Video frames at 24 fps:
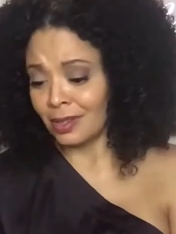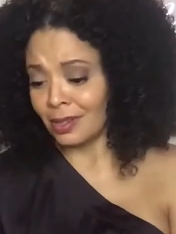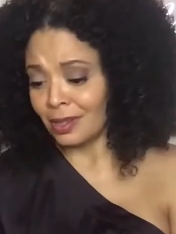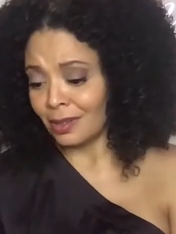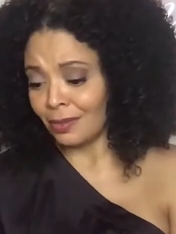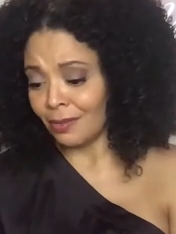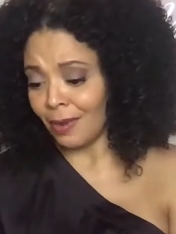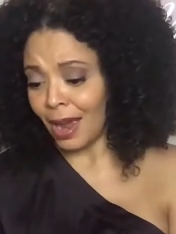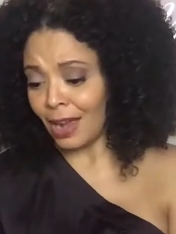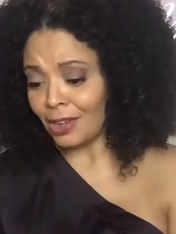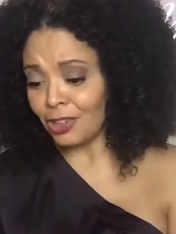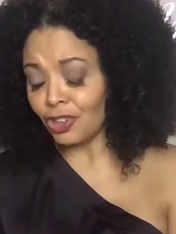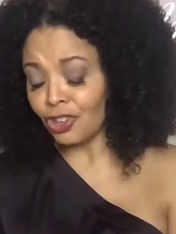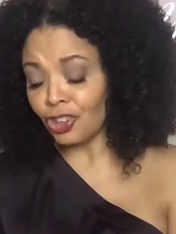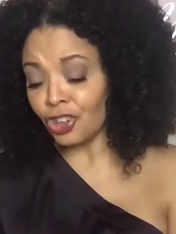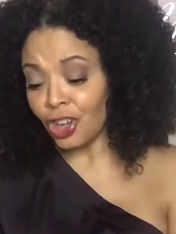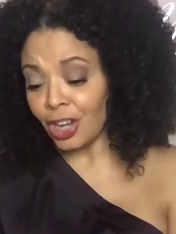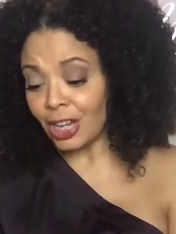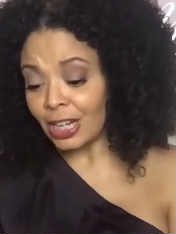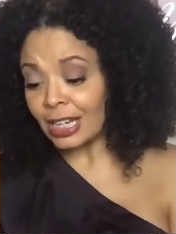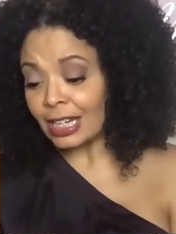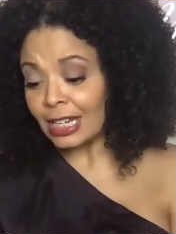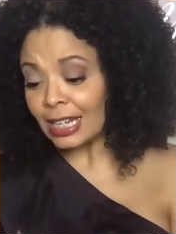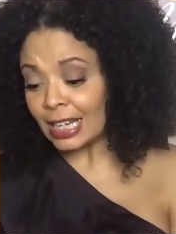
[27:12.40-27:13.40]
right? You're
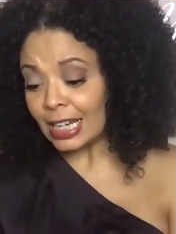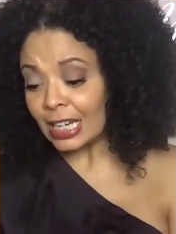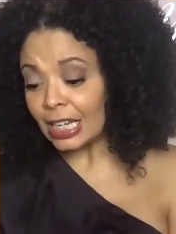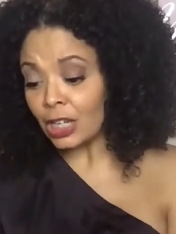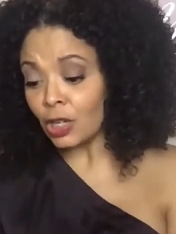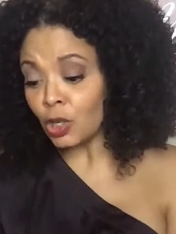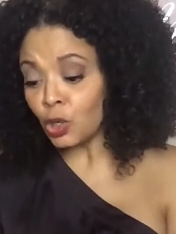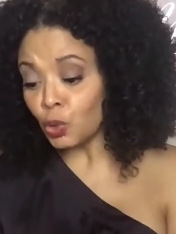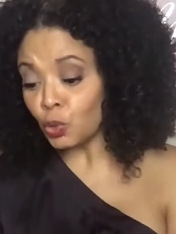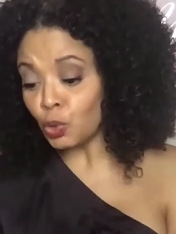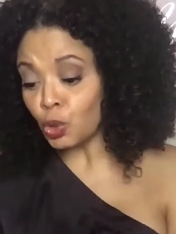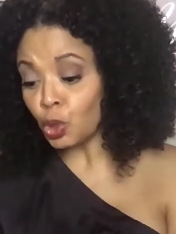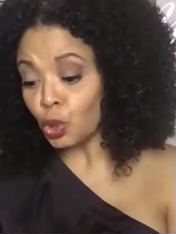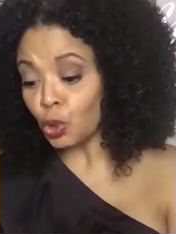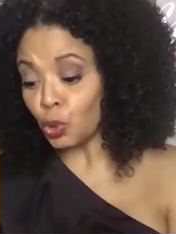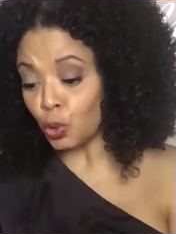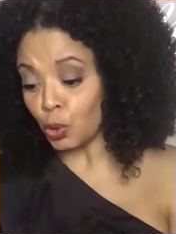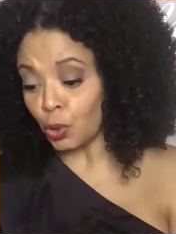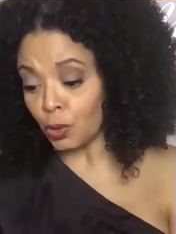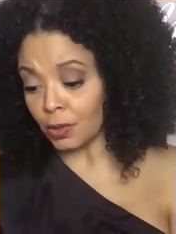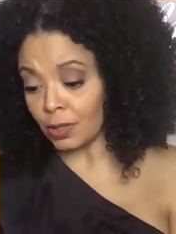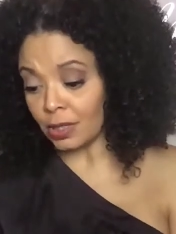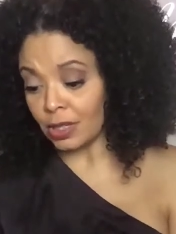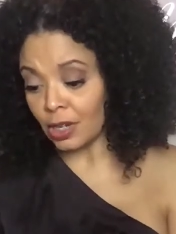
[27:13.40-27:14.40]
going to need new
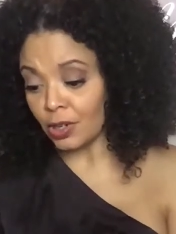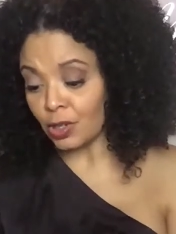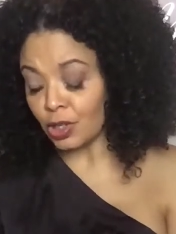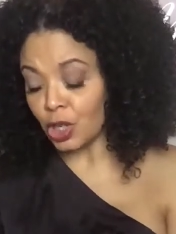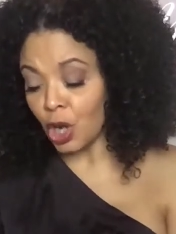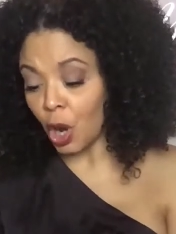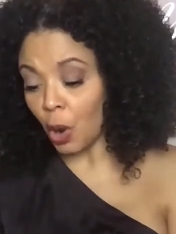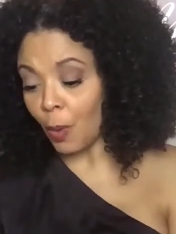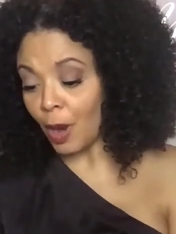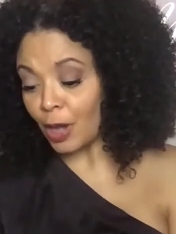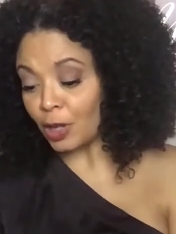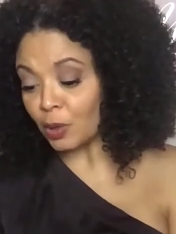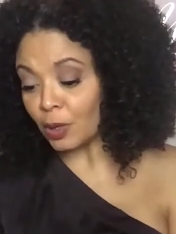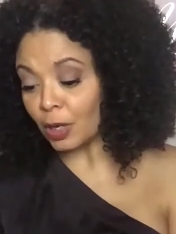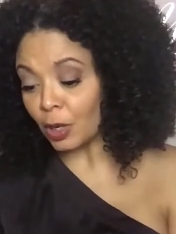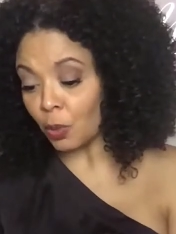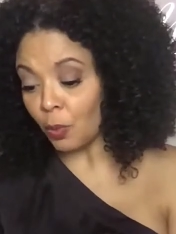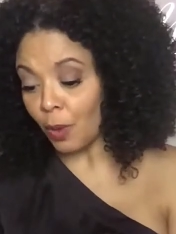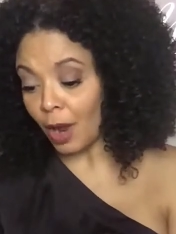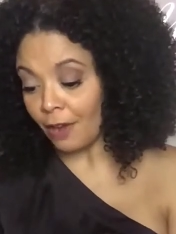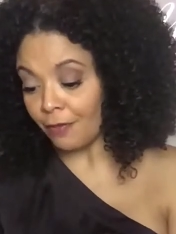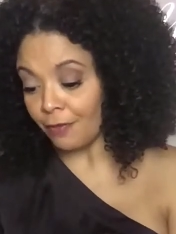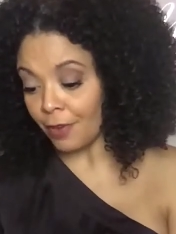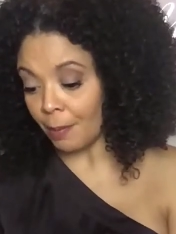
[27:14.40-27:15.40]
tools. There's no way you can get
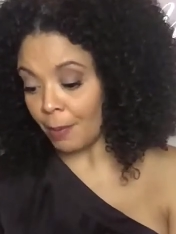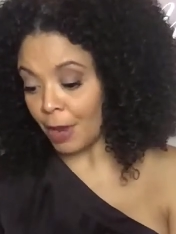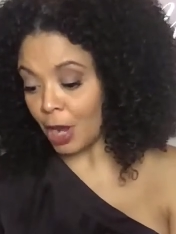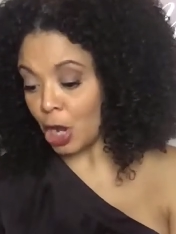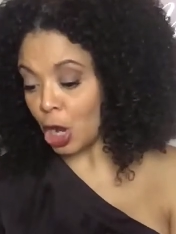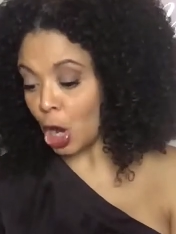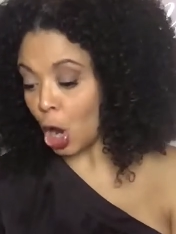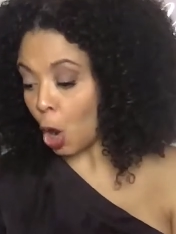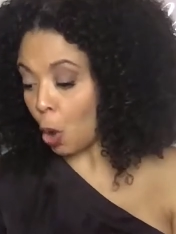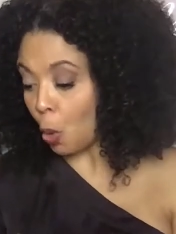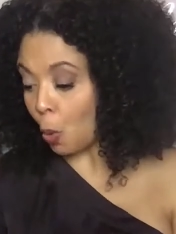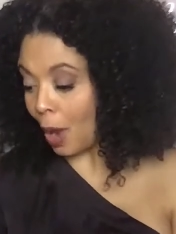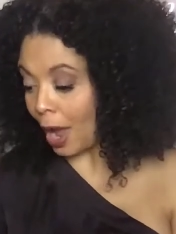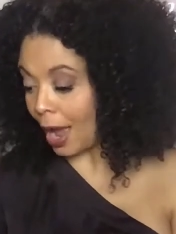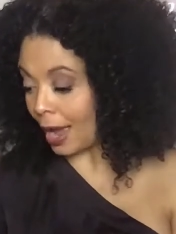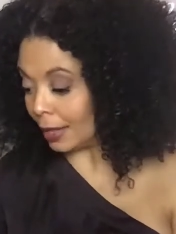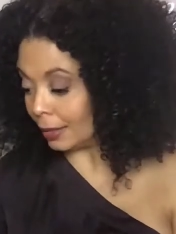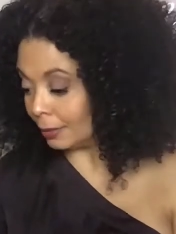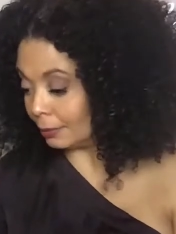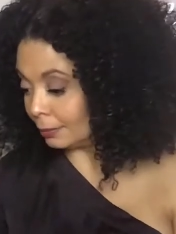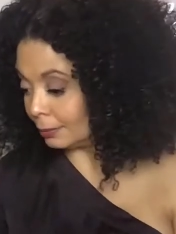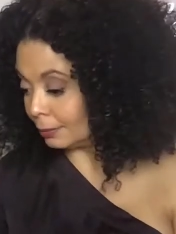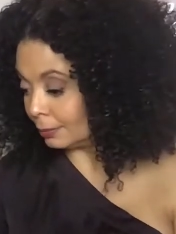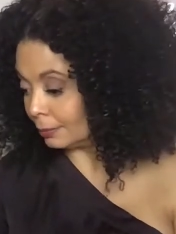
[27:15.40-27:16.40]
away from it. No
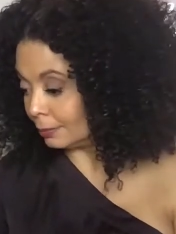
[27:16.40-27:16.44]
way.